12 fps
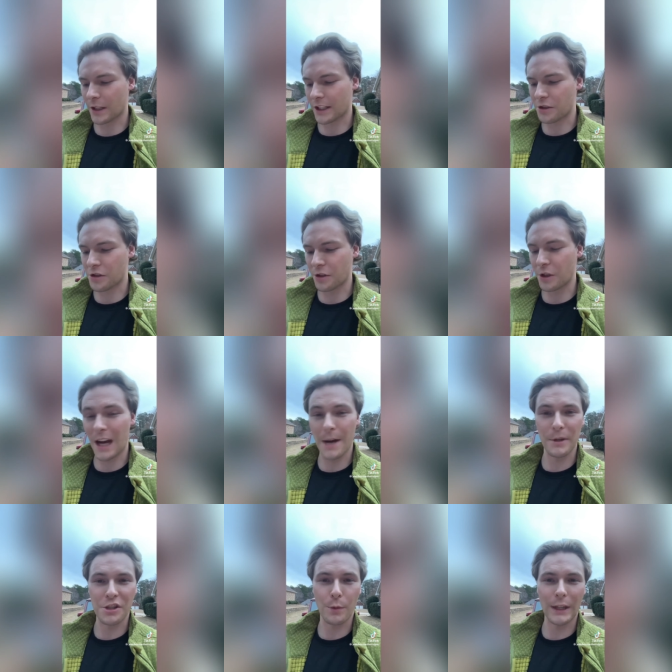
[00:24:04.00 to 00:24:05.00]
I could show you how
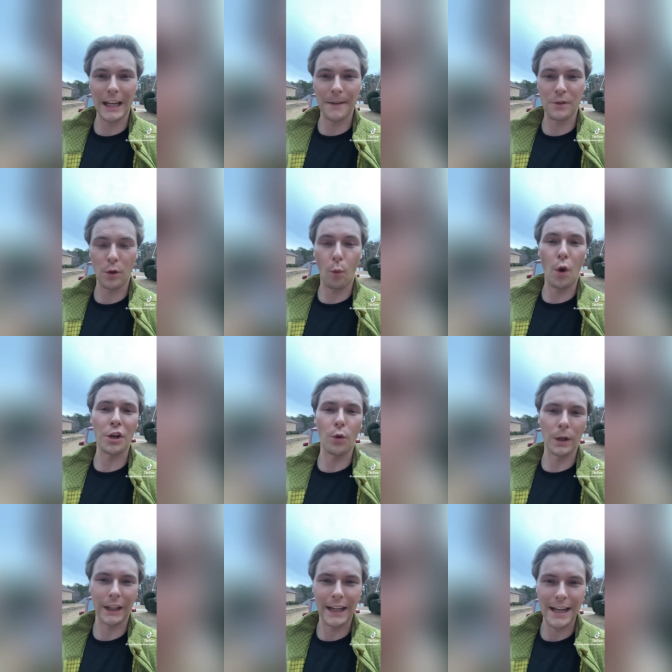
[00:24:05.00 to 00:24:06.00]
much we gave to one
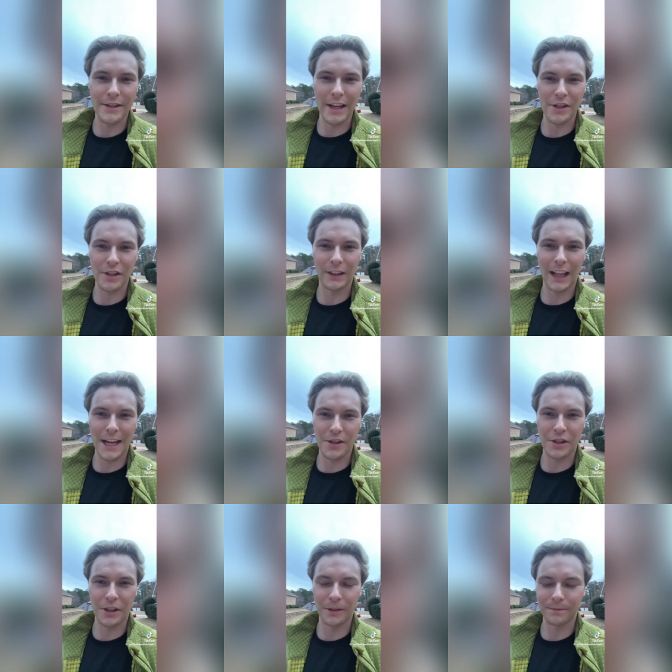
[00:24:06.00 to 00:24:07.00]
organization last year.